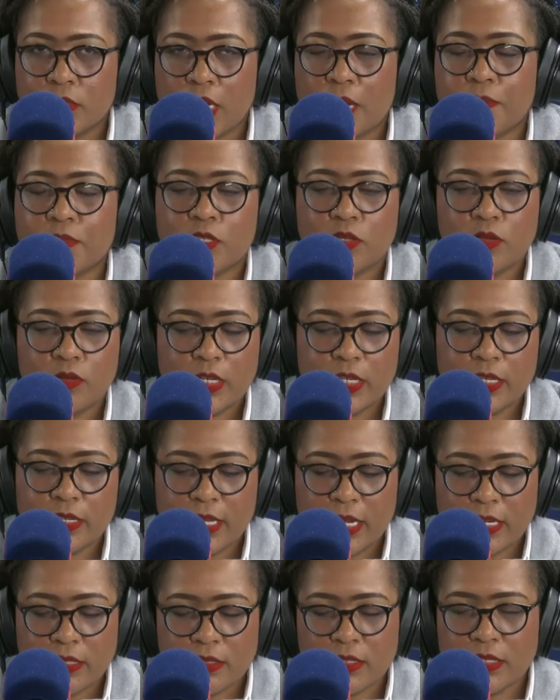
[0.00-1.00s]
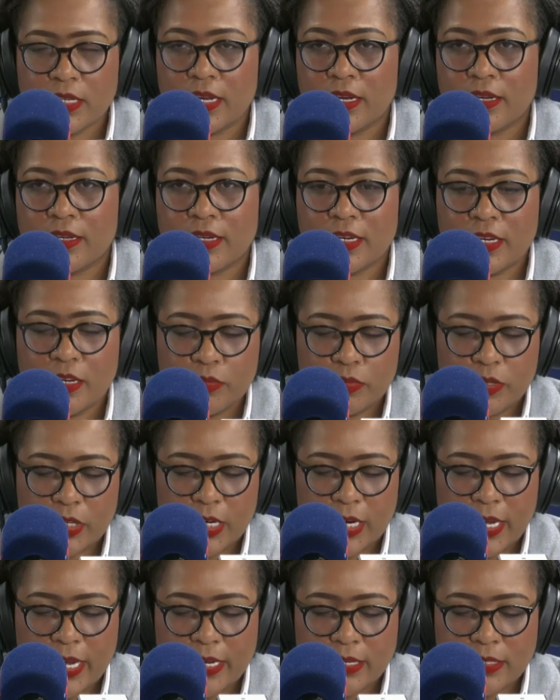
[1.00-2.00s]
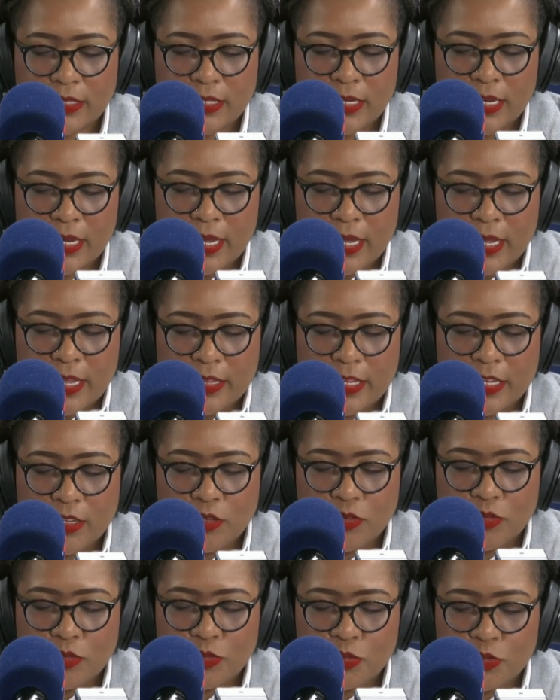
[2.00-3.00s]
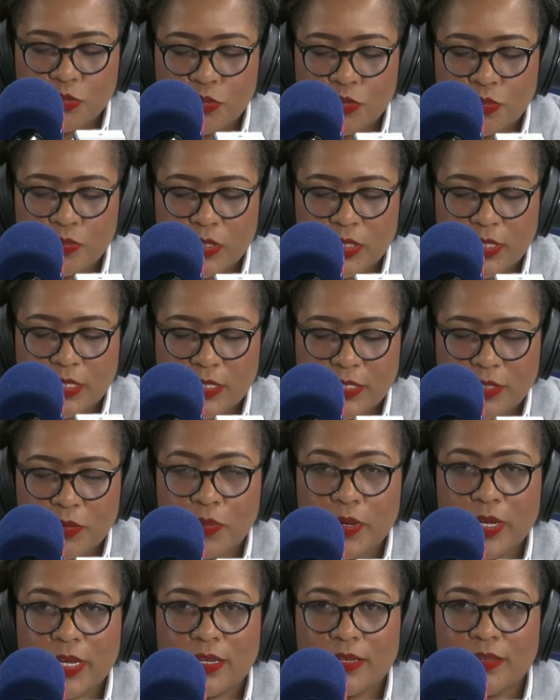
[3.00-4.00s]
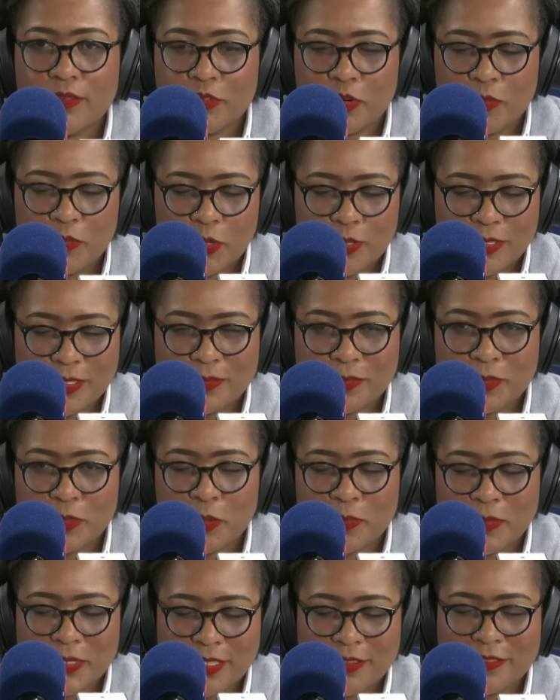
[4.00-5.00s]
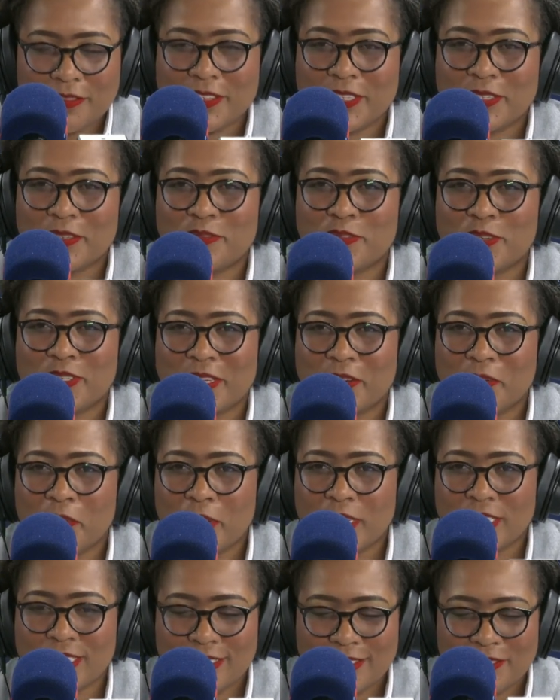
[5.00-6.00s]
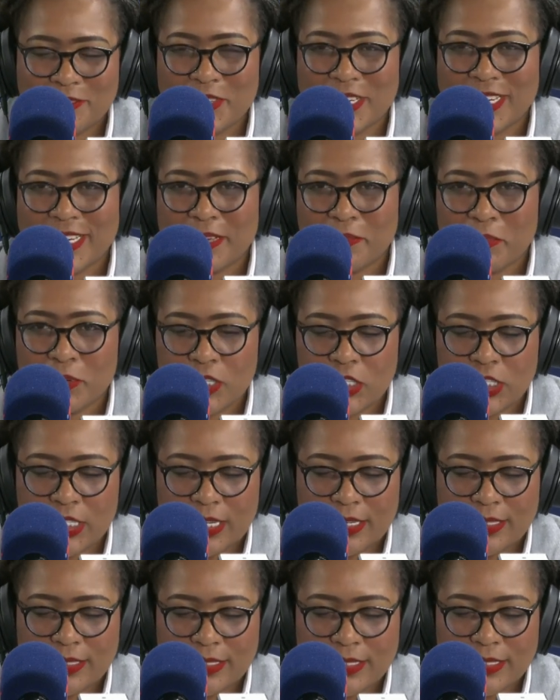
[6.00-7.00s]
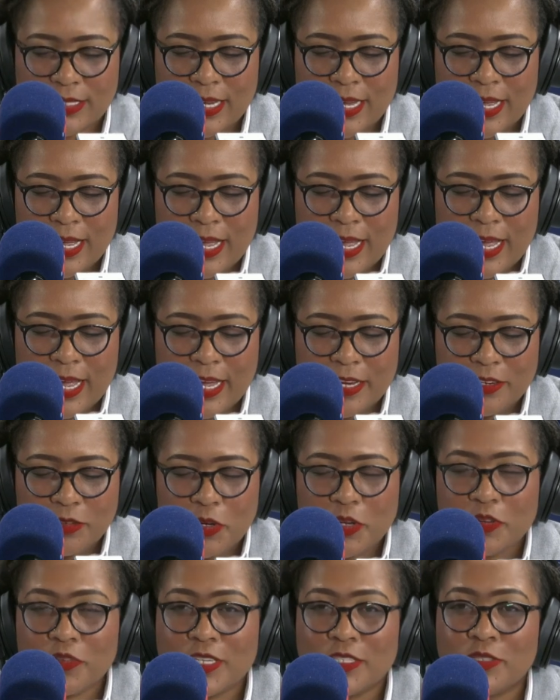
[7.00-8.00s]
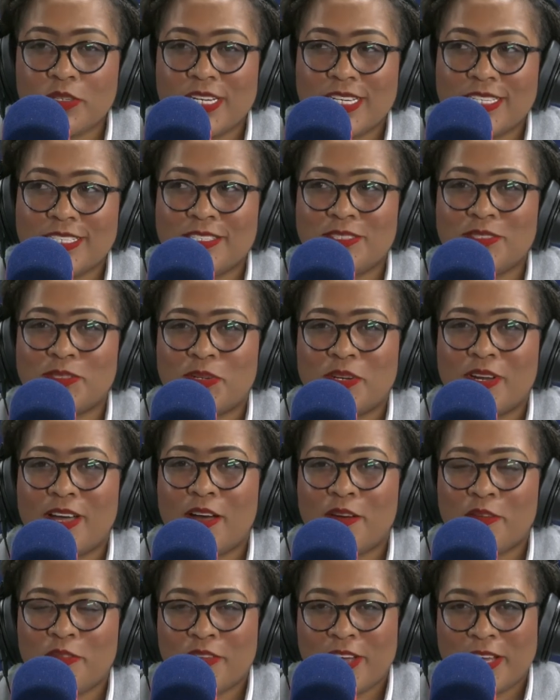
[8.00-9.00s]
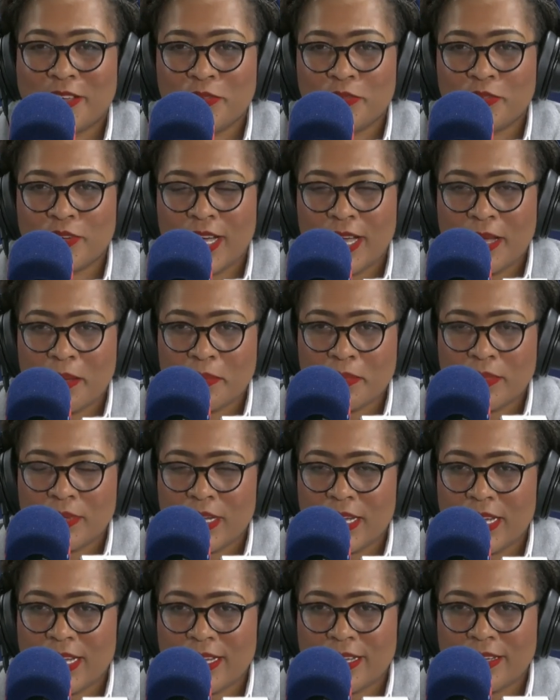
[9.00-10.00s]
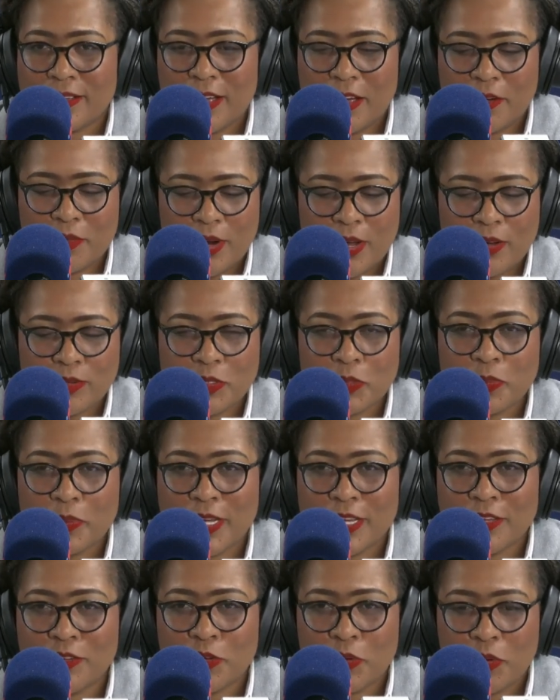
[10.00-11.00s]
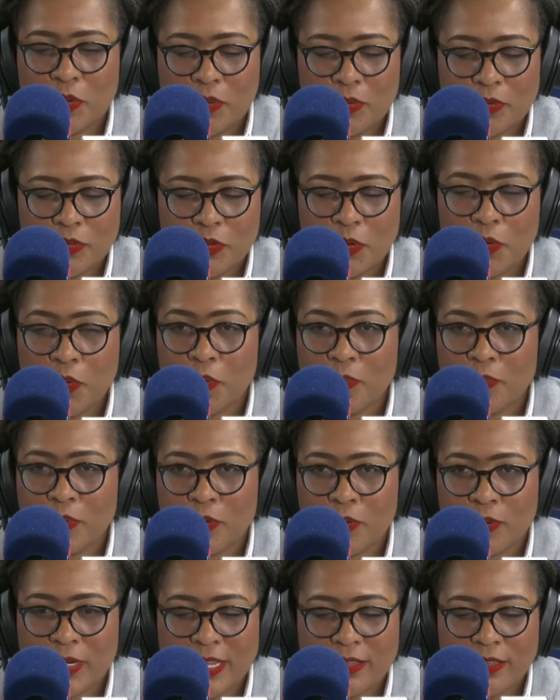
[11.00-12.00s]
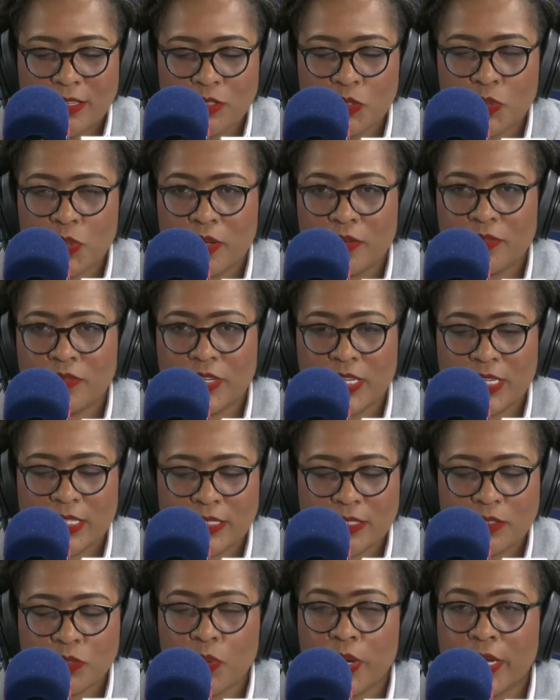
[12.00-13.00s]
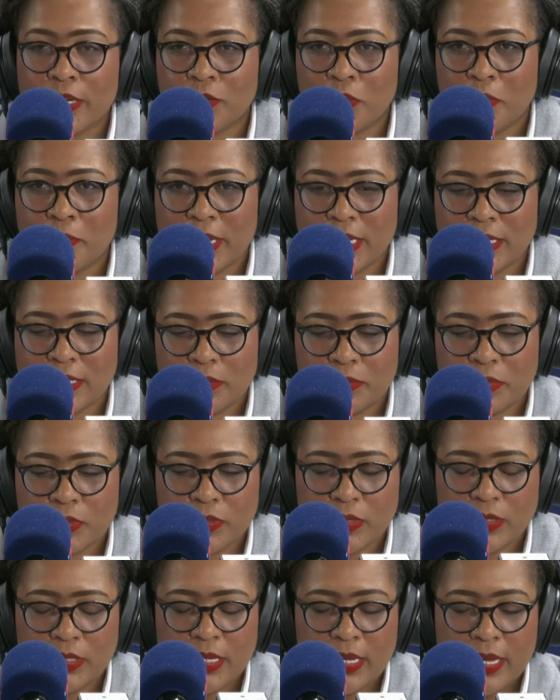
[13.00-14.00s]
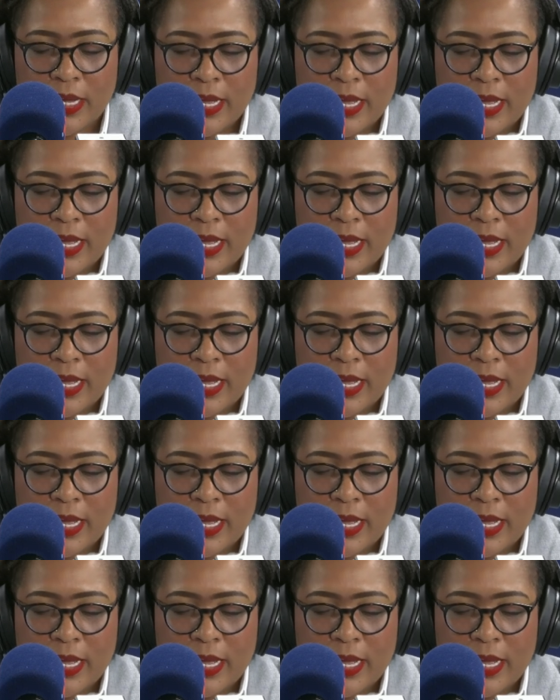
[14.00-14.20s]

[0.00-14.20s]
Absolutely. Thanks, Rilebukhile. And thank you to Busisiwe from Dobsonville for that question. Really appreciate it. And congratulations on how far you've come around paying your home loan. I think 12 years is quite commendable.